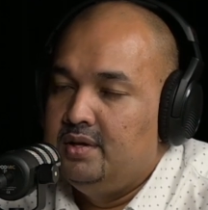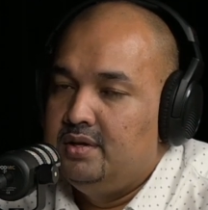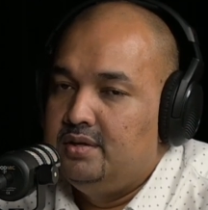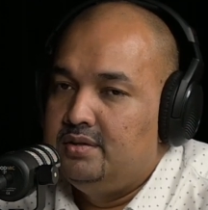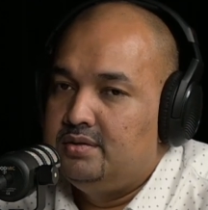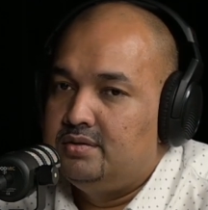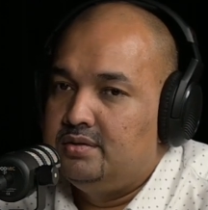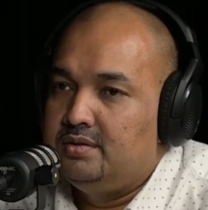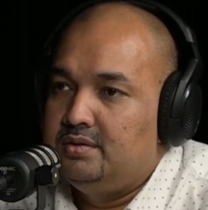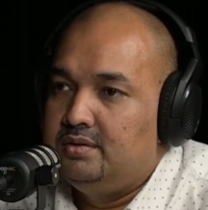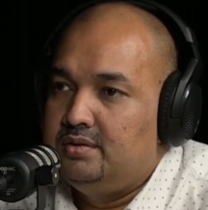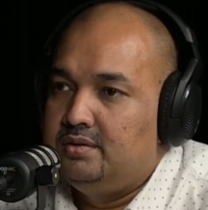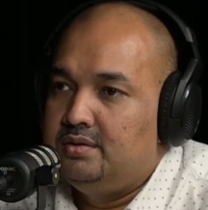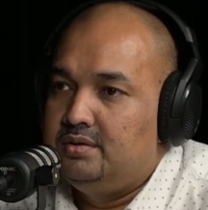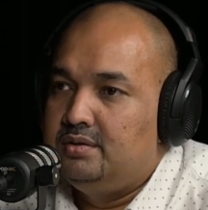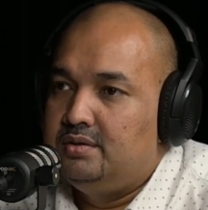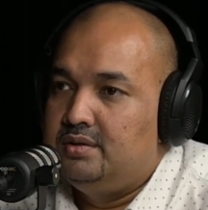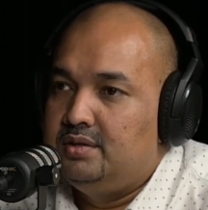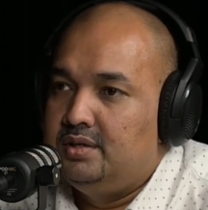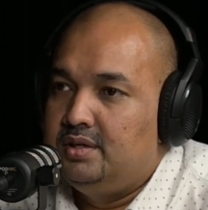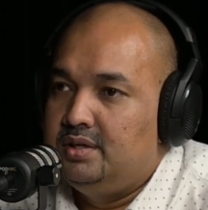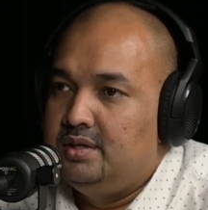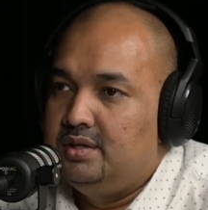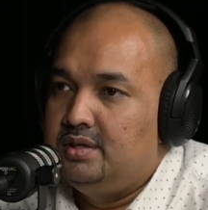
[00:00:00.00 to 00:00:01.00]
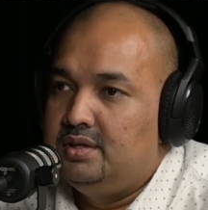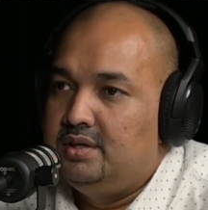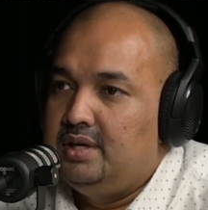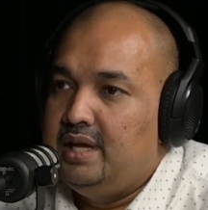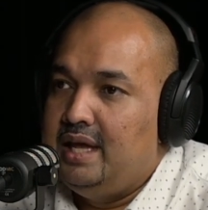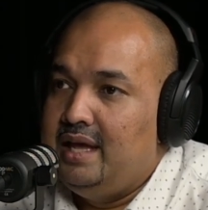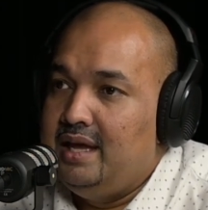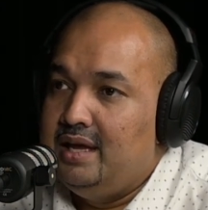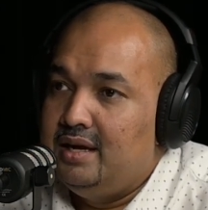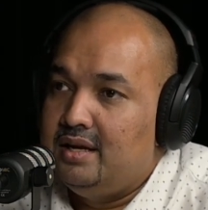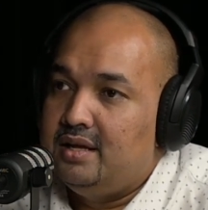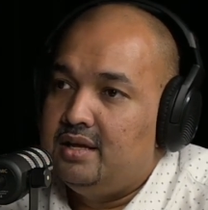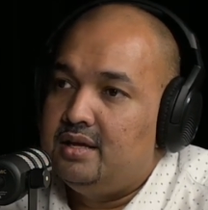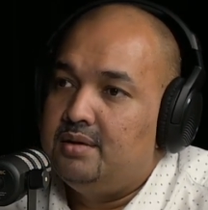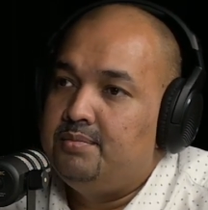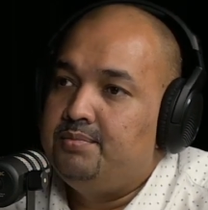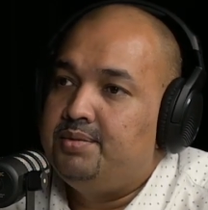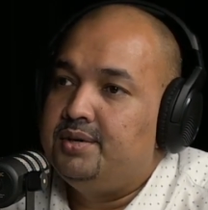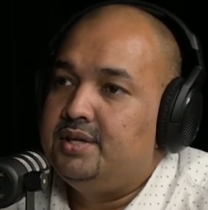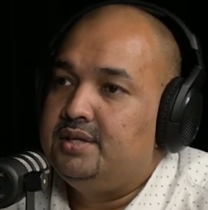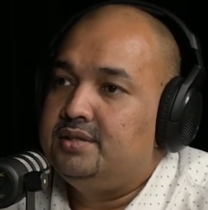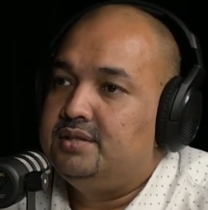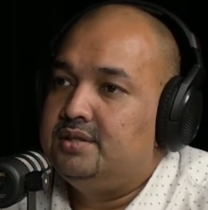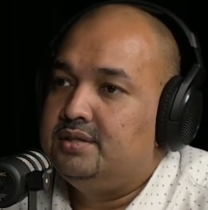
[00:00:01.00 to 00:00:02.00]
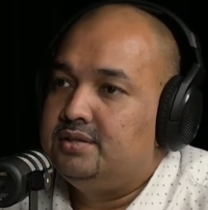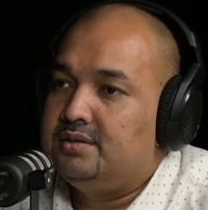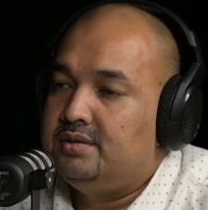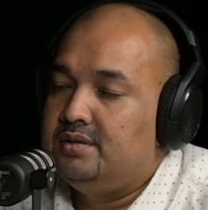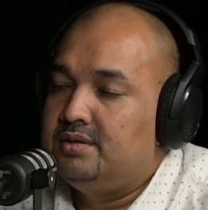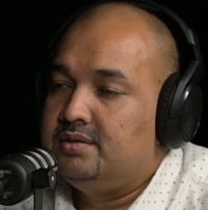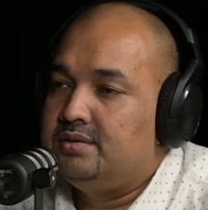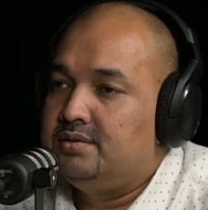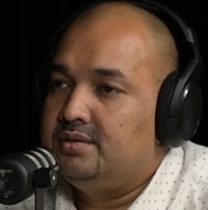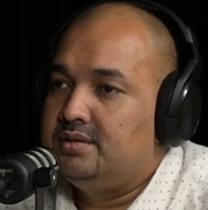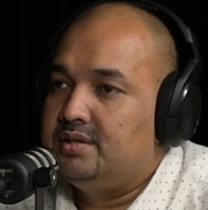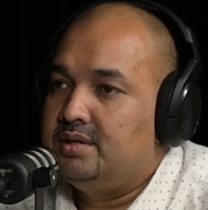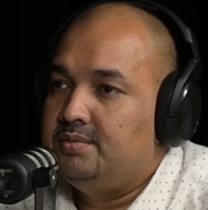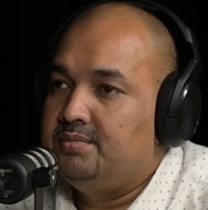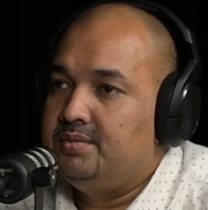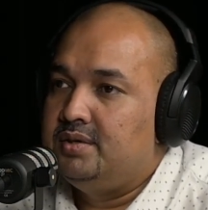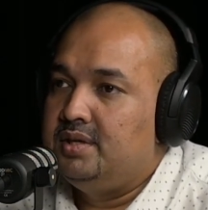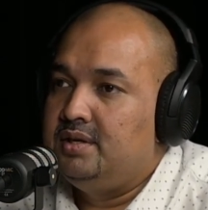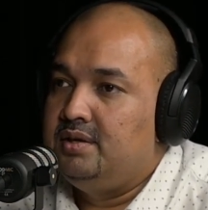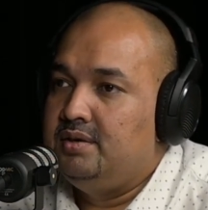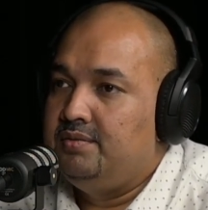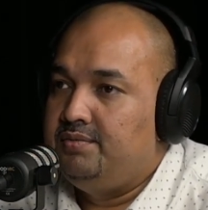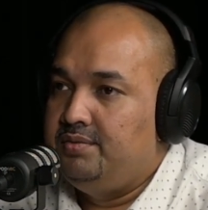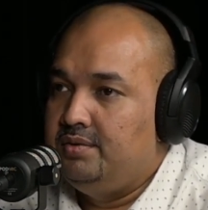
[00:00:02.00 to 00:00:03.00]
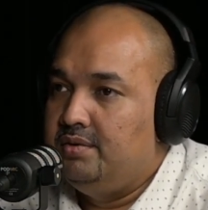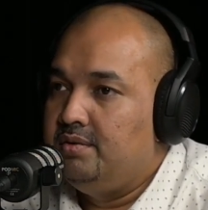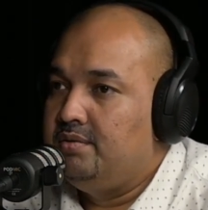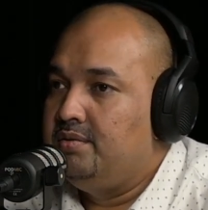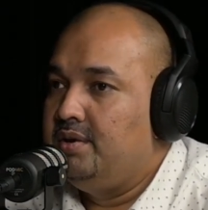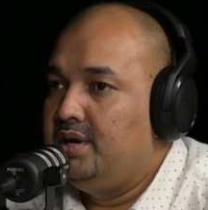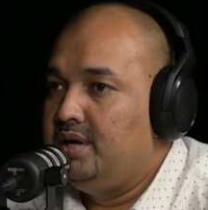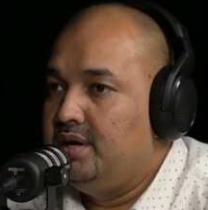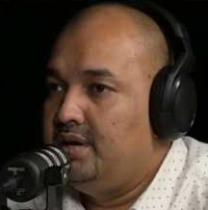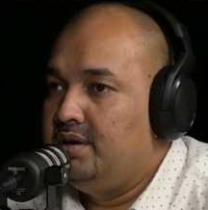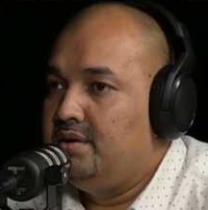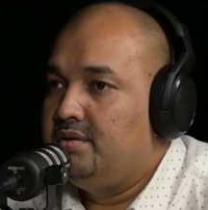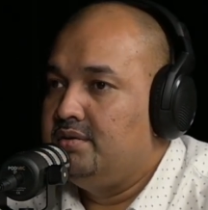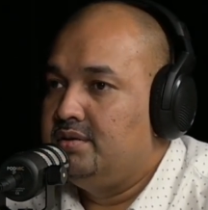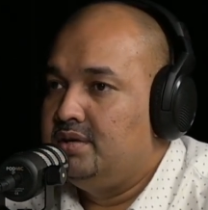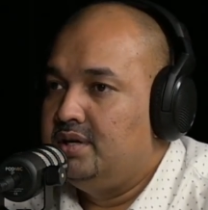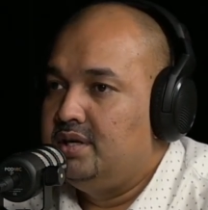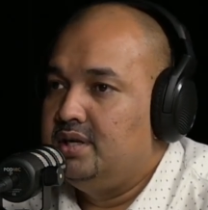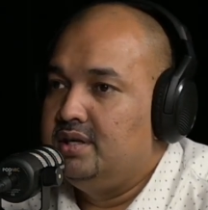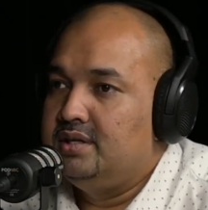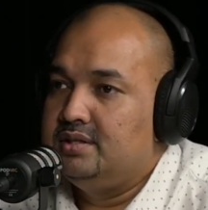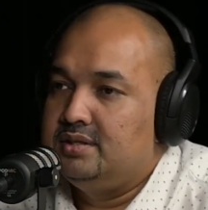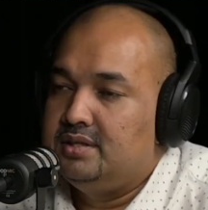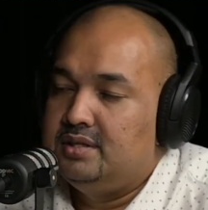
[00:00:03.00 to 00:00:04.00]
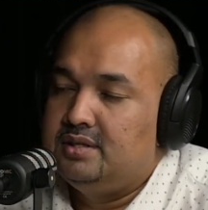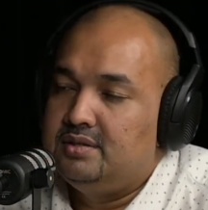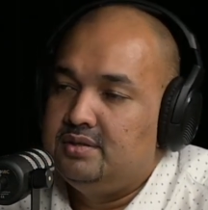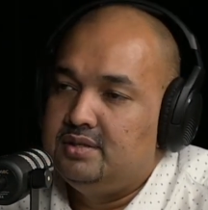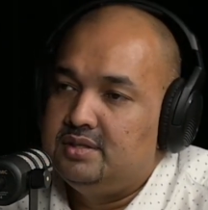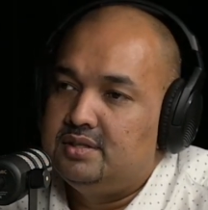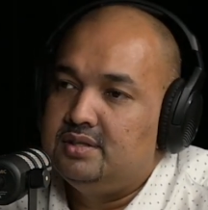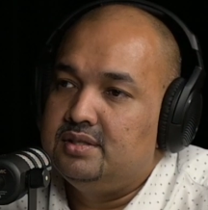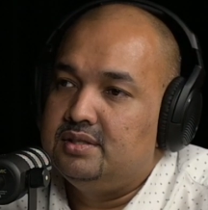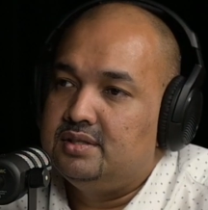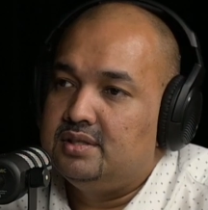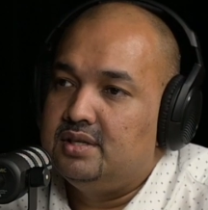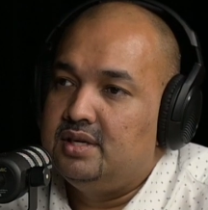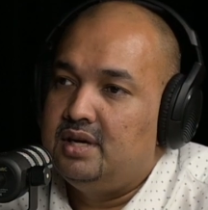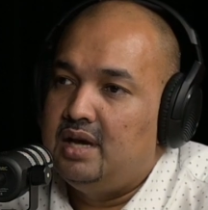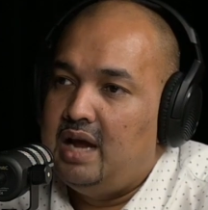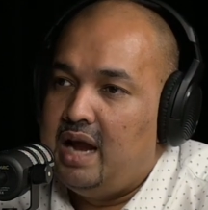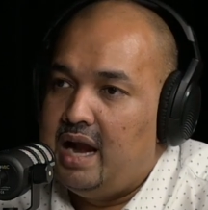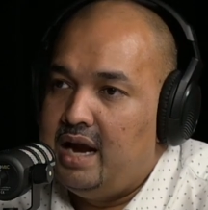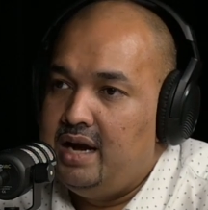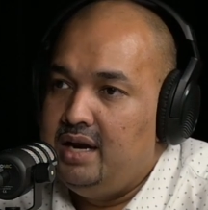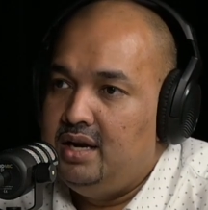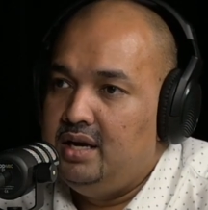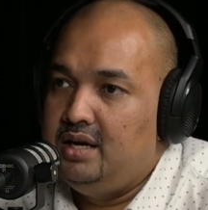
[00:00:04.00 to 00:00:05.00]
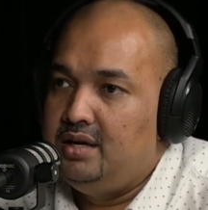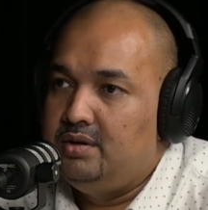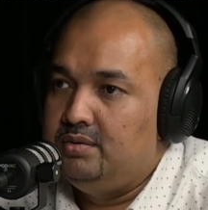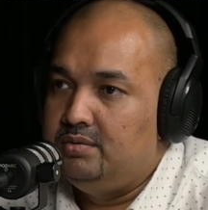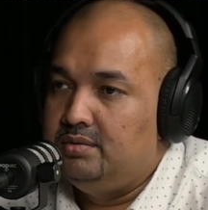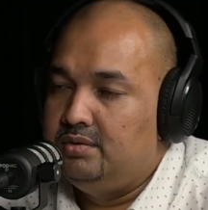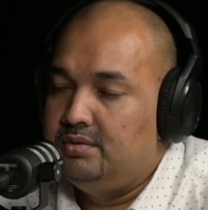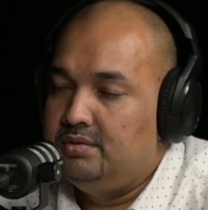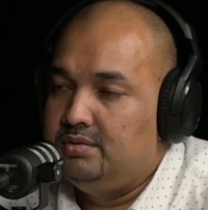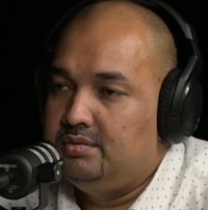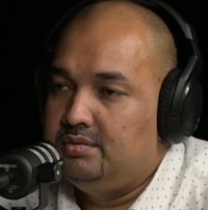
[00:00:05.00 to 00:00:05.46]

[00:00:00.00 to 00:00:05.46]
So air compressor is also something, if you're going into the desert, which is a handy tool.